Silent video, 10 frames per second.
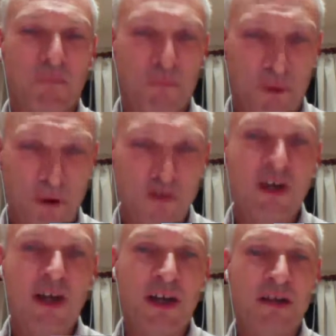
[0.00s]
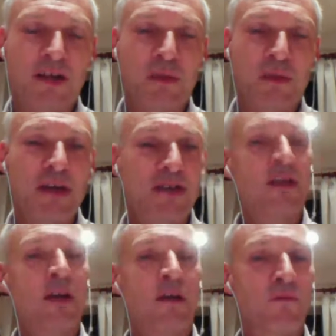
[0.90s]
launching it into space, and
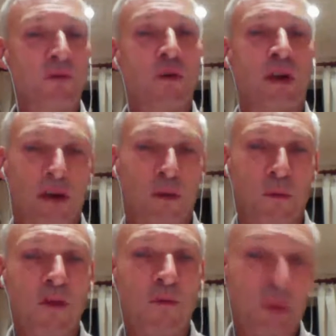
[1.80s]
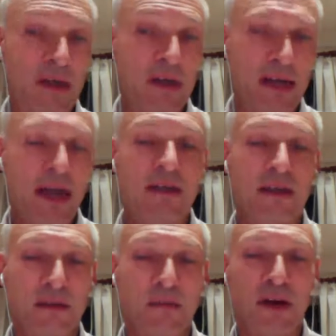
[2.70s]
then unfolding it will have been
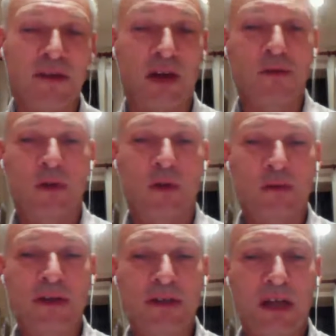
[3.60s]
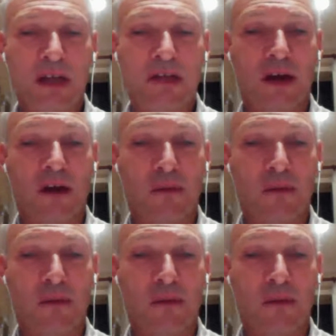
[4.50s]
tested by James Webb Space Telescope.